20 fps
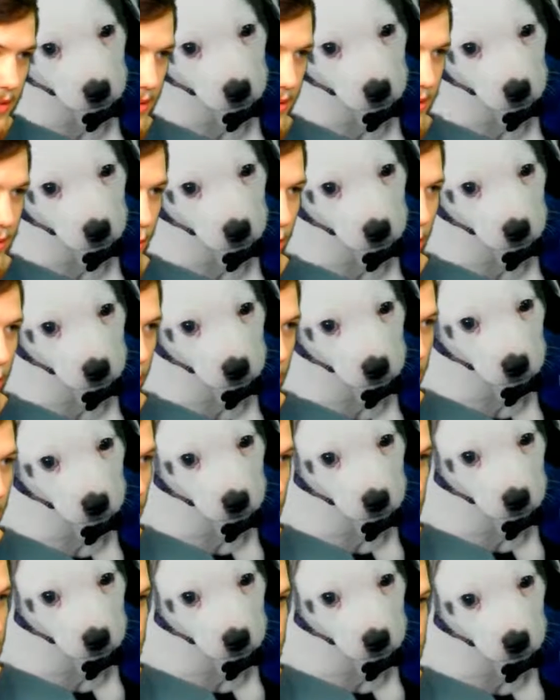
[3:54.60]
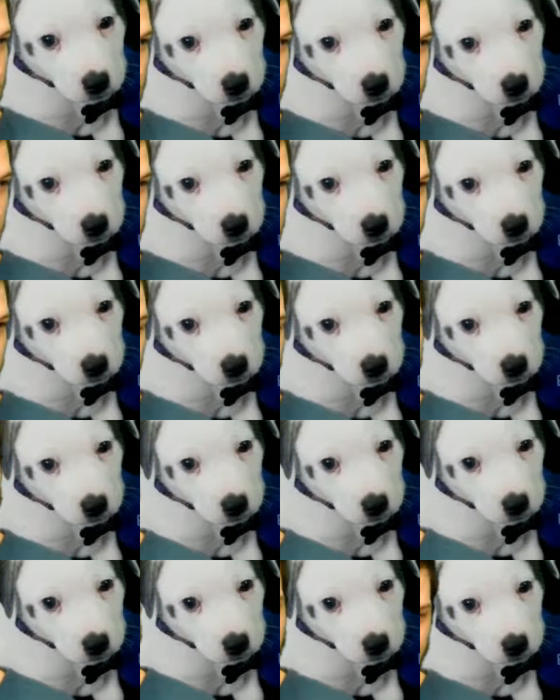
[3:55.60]

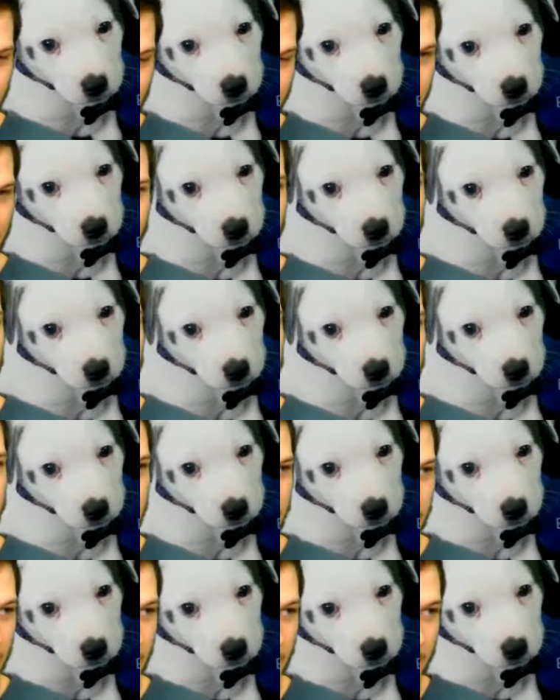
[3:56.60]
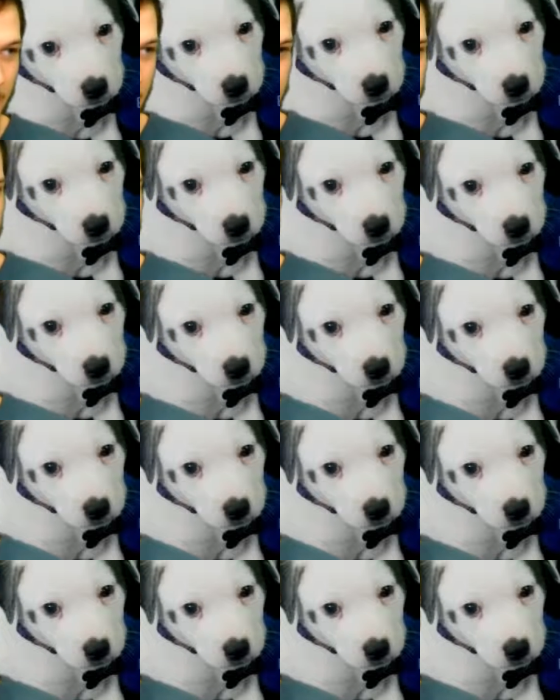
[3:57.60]

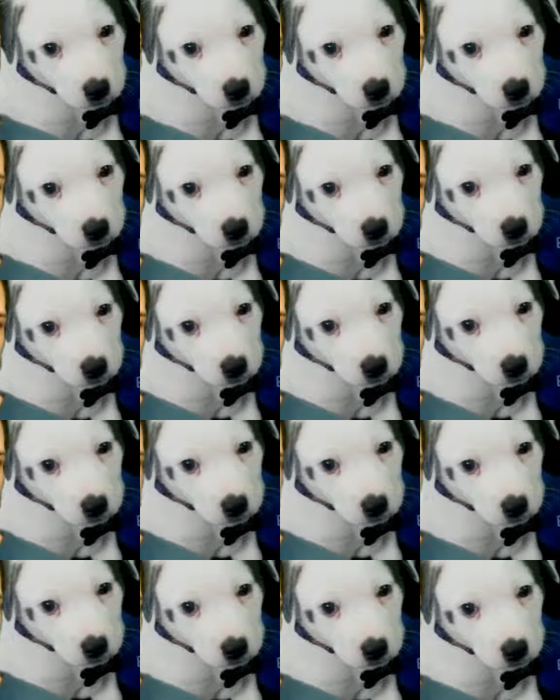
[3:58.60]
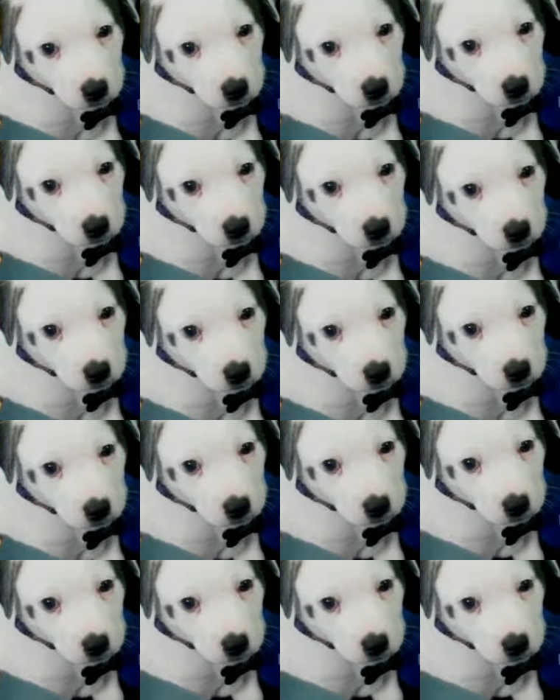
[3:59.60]

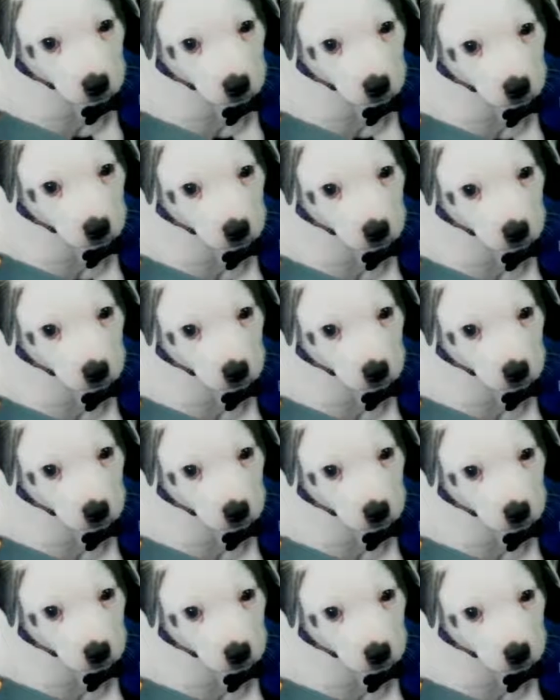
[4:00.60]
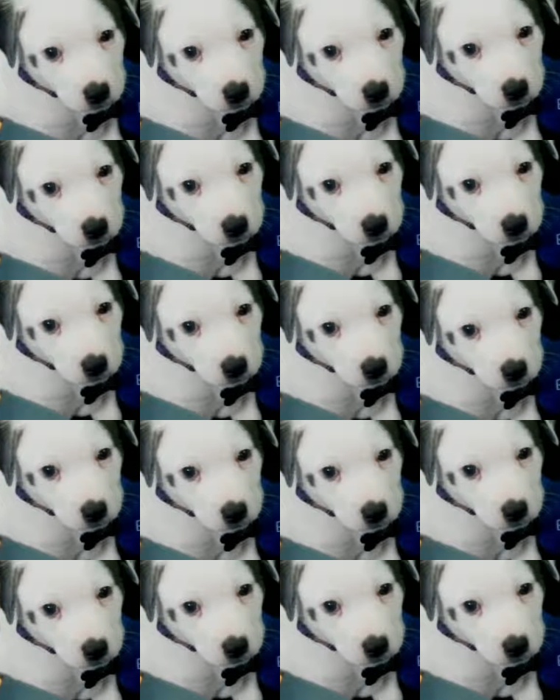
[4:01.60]
(not speaking)